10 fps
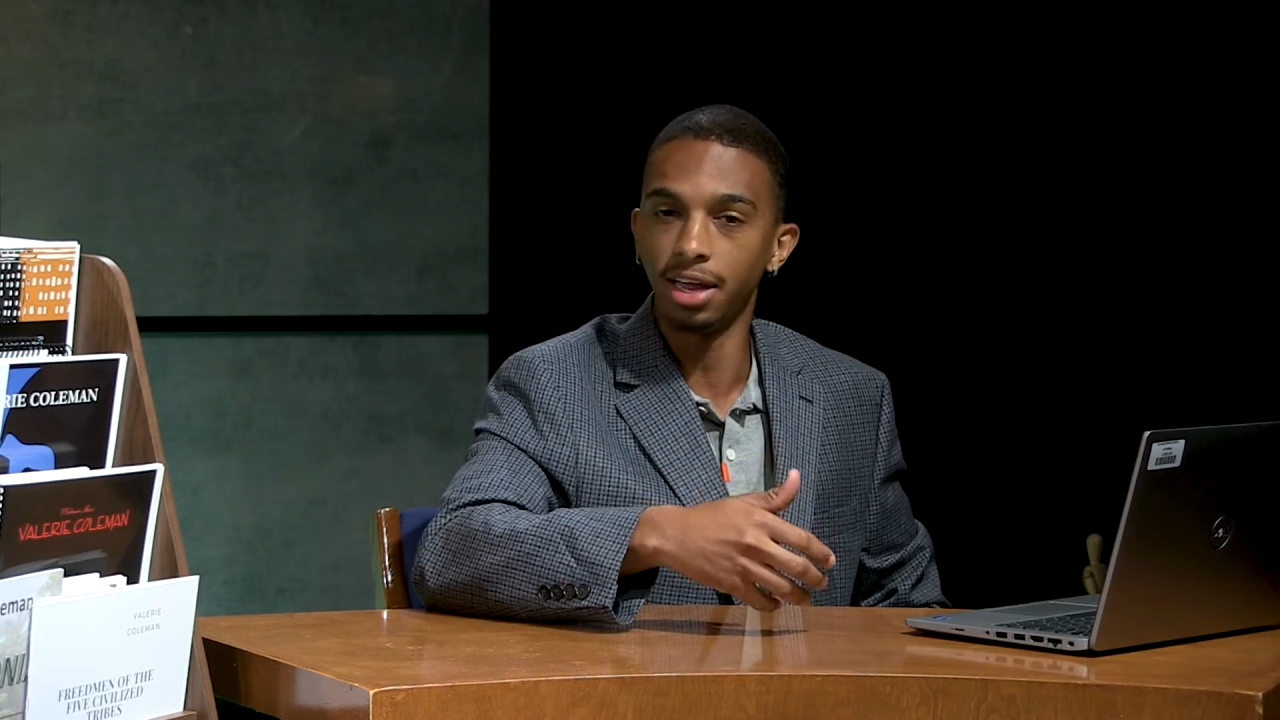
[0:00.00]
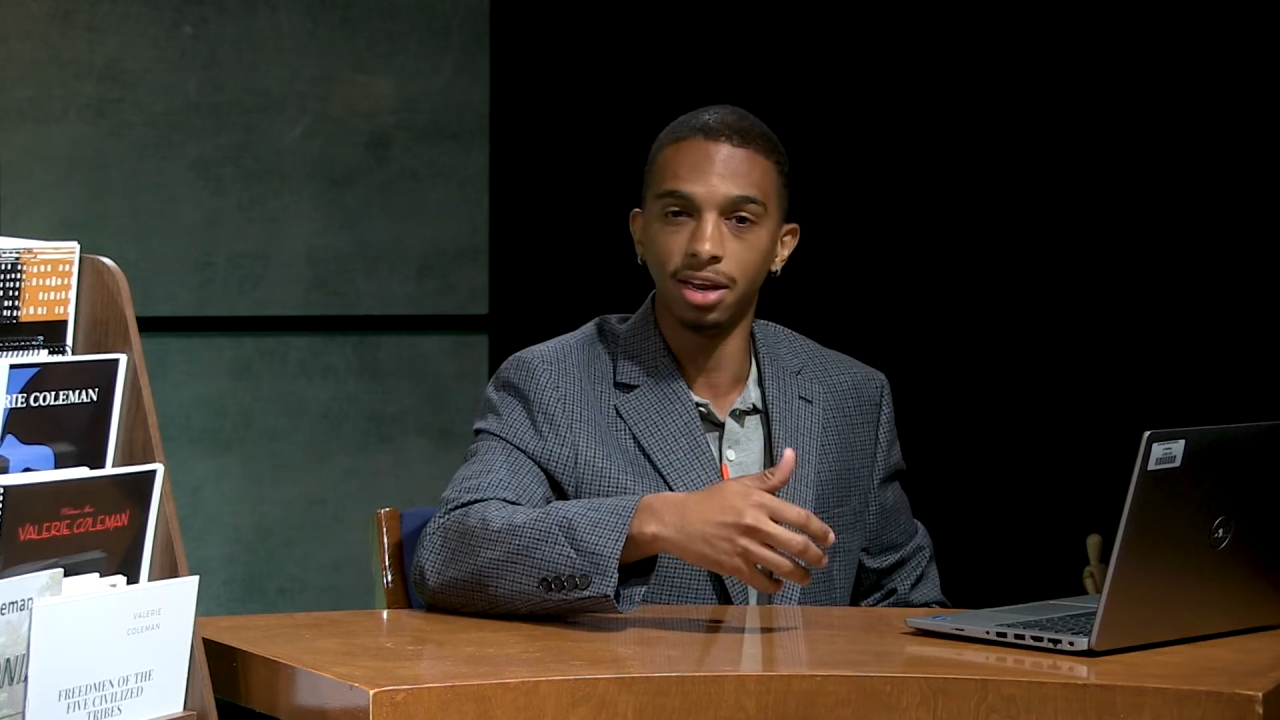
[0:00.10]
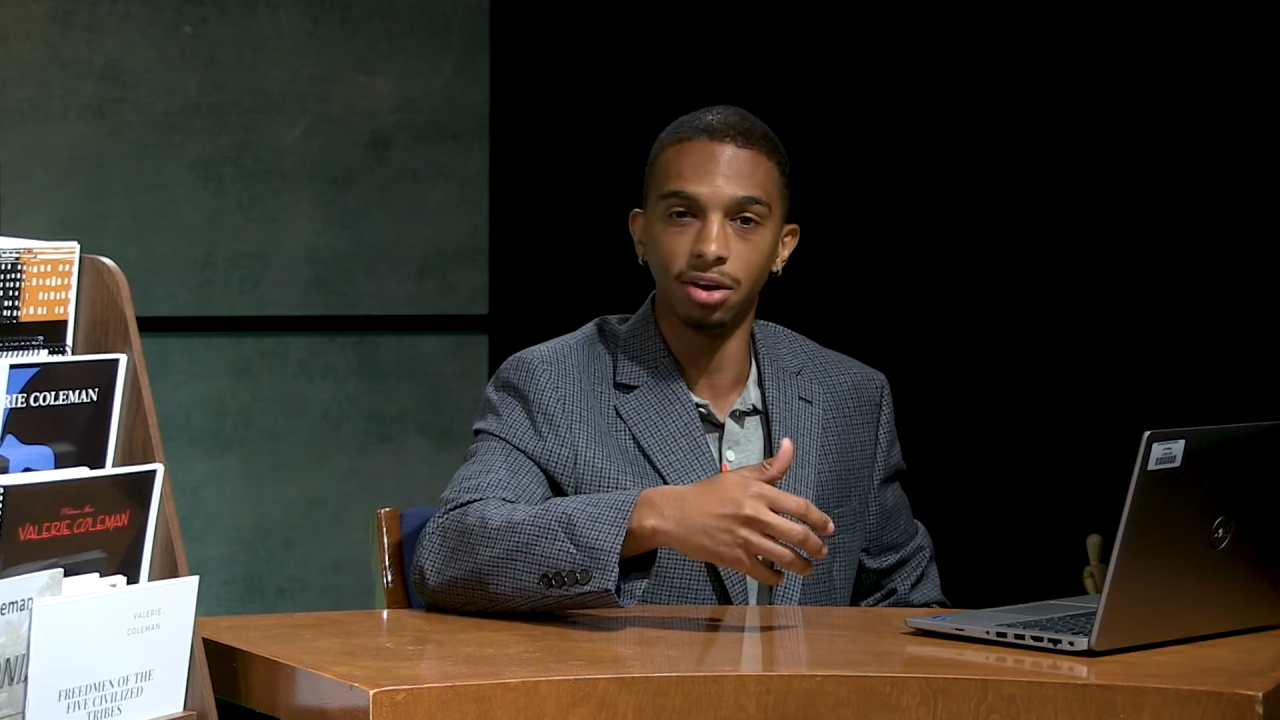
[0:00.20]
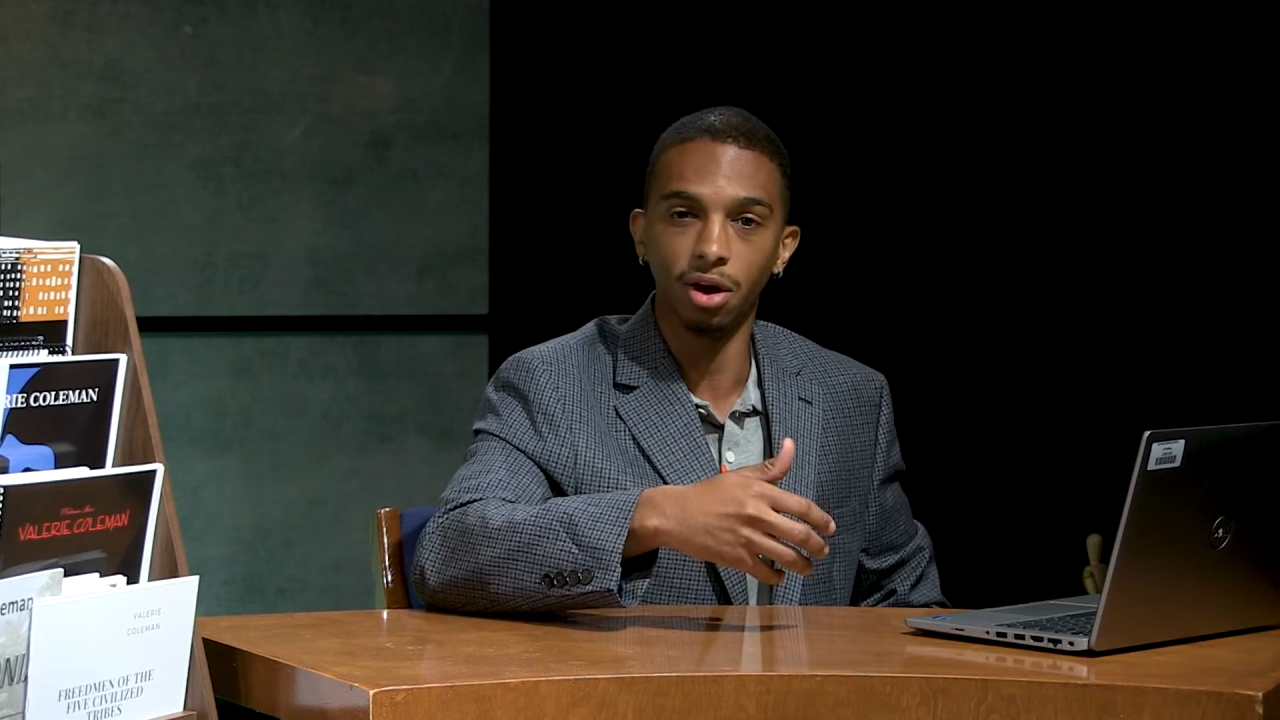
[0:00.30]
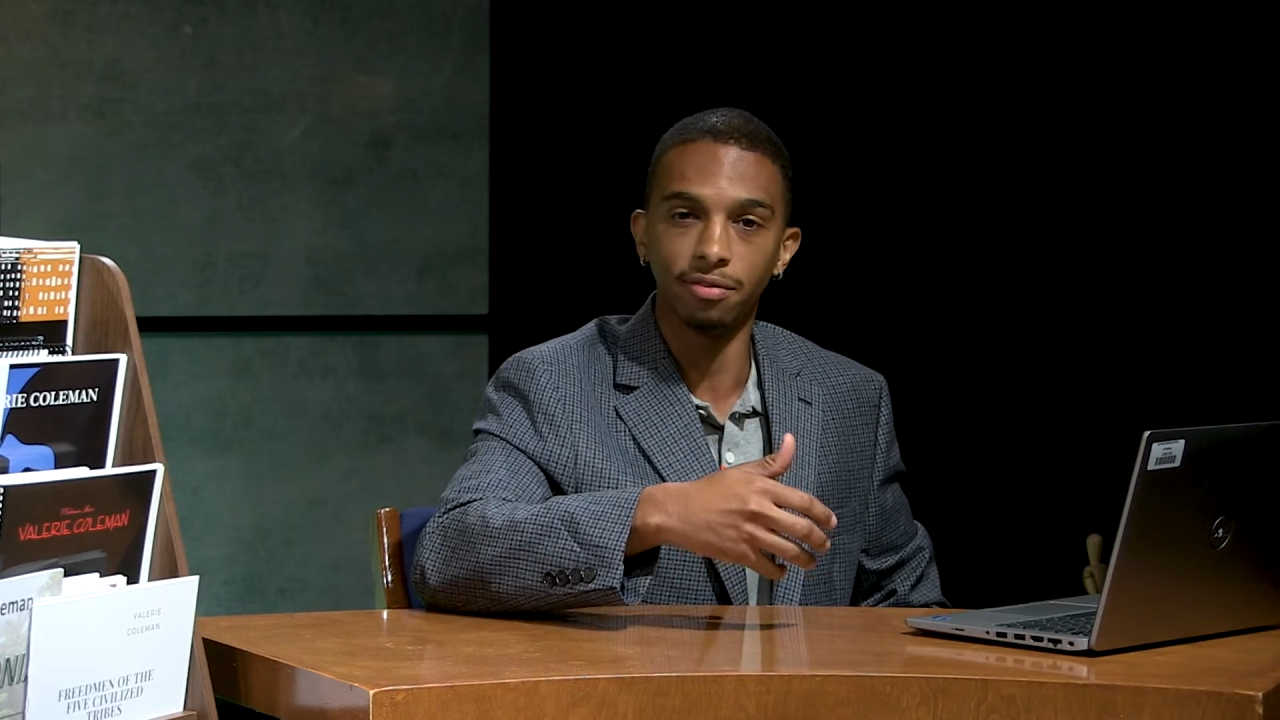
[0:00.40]
and
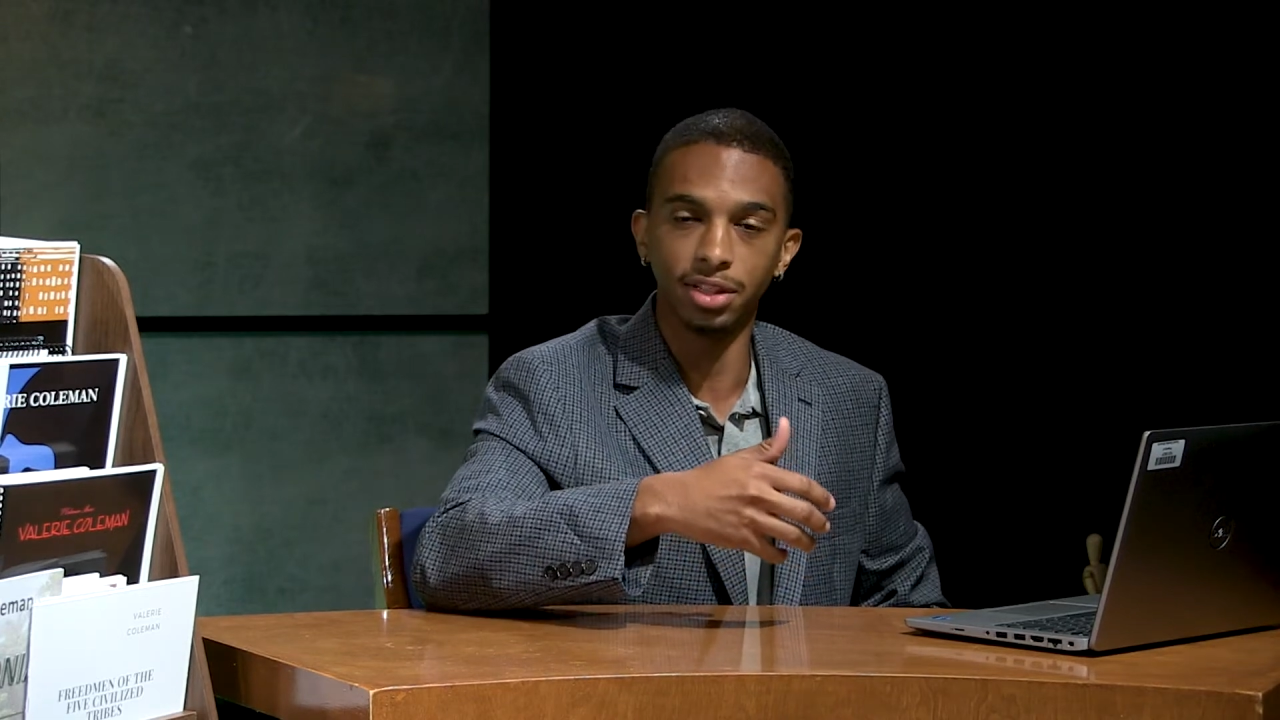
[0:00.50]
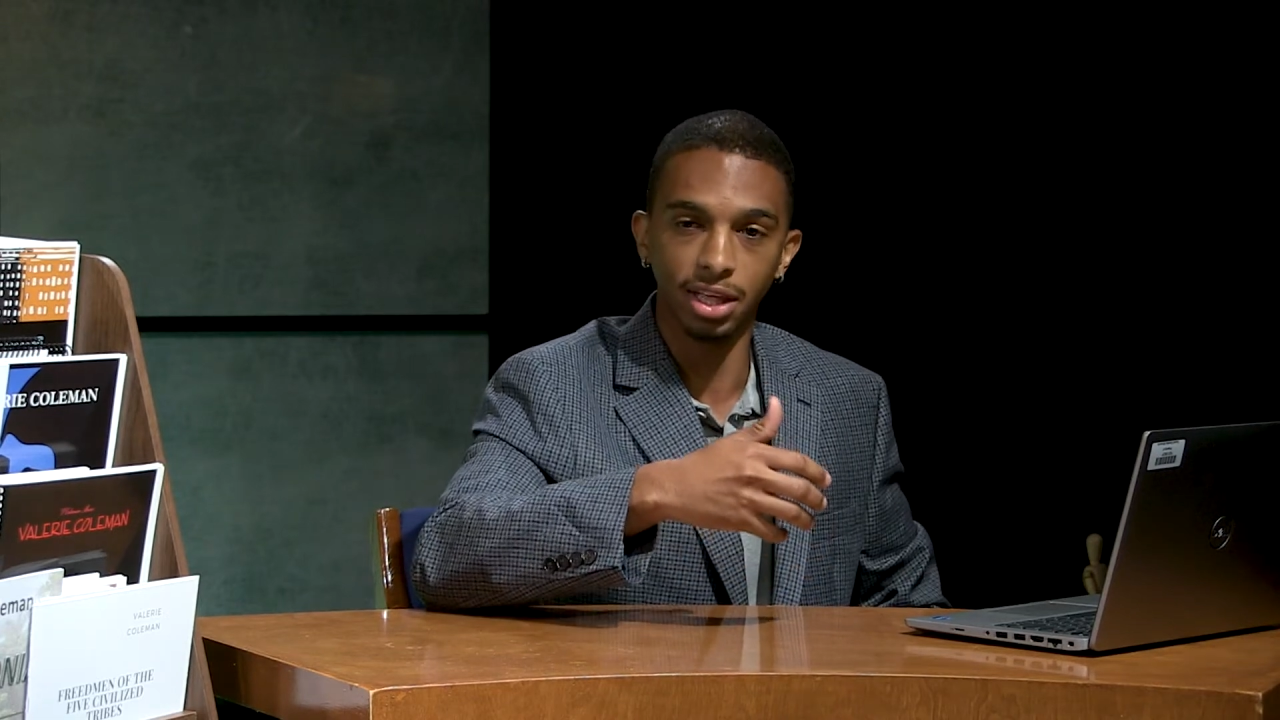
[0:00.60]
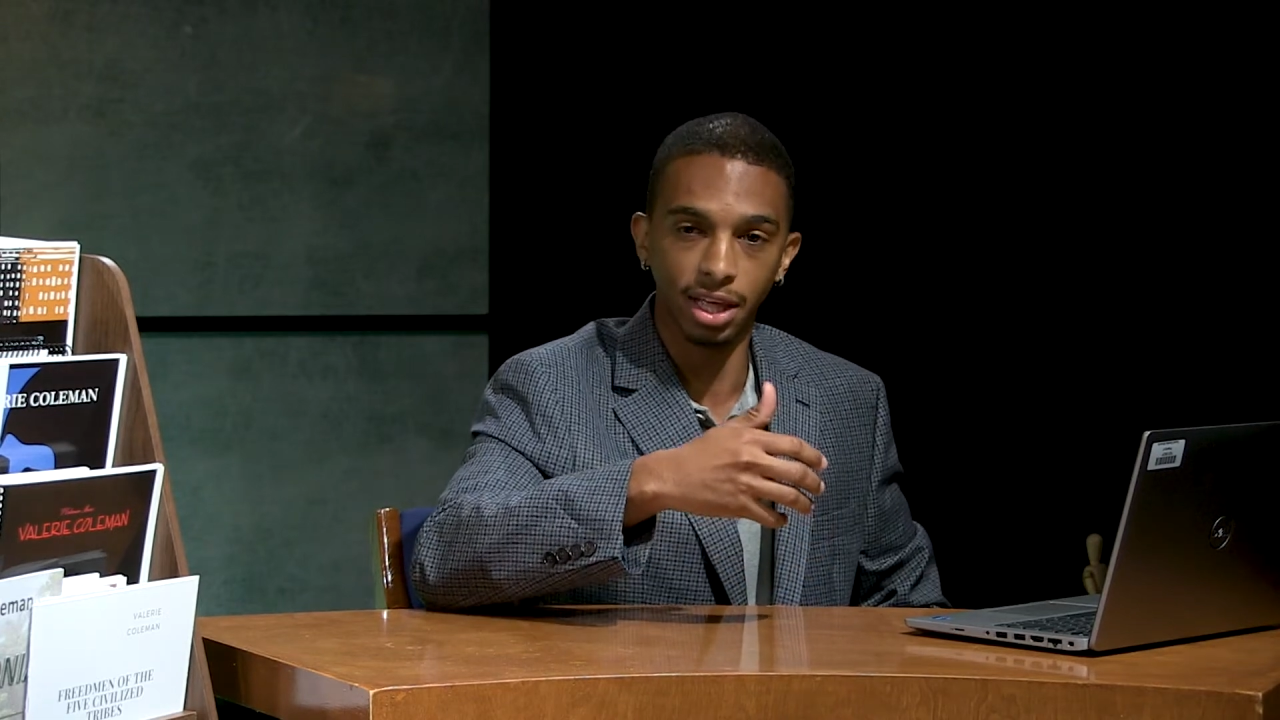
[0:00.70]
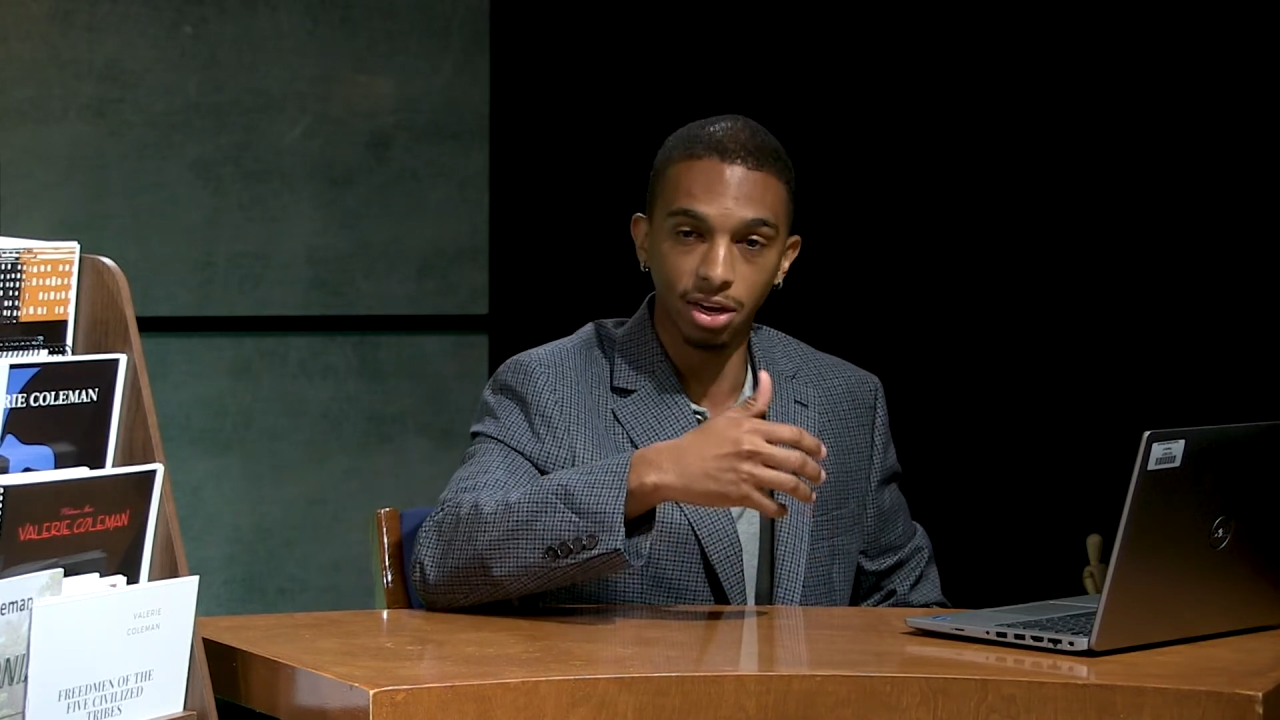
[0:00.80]
you know everything that